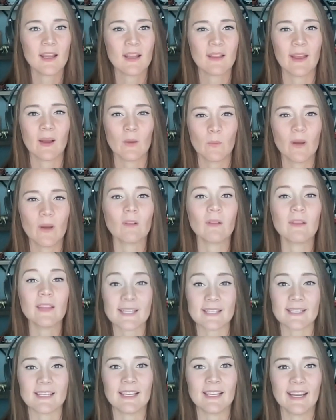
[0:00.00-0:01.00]
Like we're
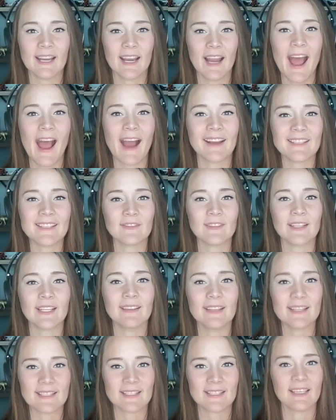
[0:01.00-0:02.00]
listening, actively
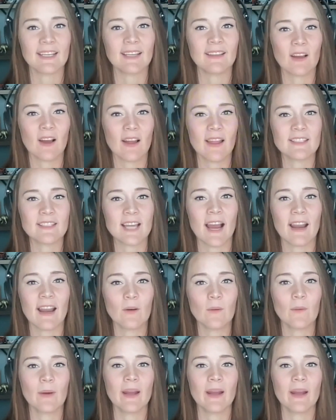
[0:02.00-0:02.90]
listening the entire